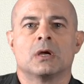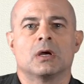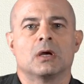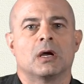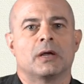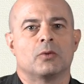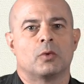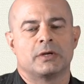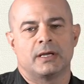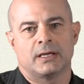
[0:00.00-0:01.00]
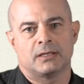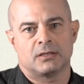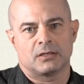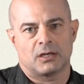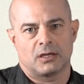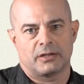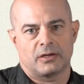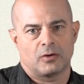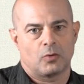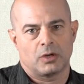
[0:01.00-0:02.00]
On the one hand,
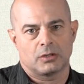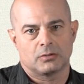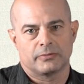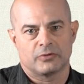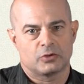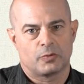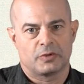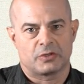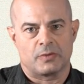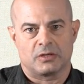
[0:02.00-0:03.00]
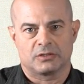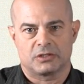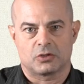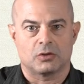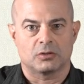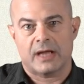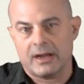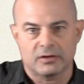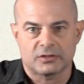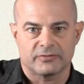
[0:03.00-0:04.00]
there are what virtue epistemologists call
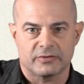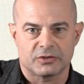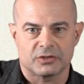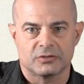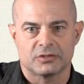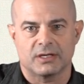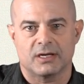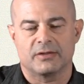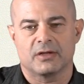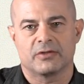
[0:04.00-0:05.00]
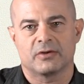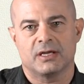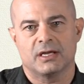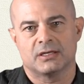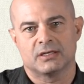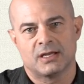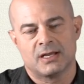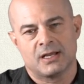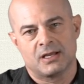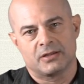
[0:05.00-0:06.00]
character virtues, and on the other hand,
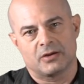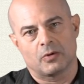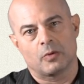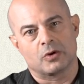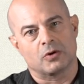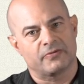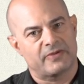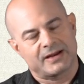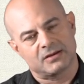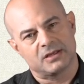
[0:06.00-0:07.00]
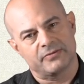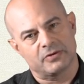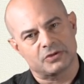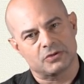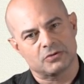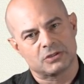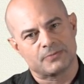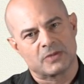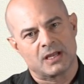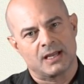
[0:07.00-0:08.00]
there are what we call faculty virtues.
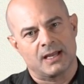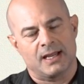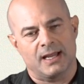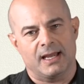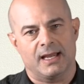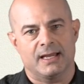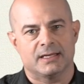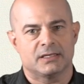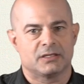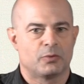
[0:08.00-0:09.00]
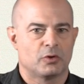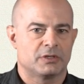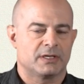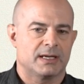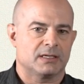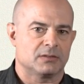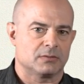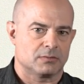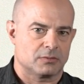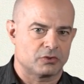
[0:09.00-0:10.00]
And it's important to get
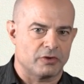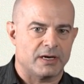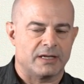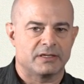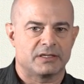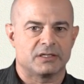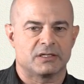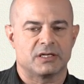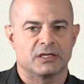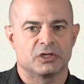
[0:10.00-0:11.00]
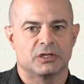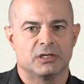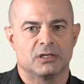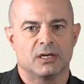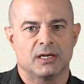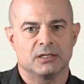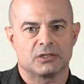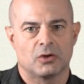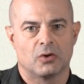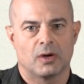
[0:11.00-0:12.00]
straight on this distinction, and
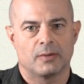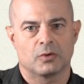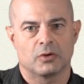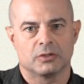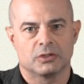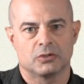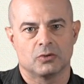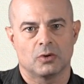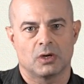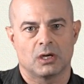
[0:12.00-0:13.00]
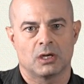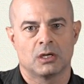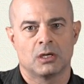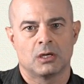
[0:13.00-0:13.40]
so I'm going to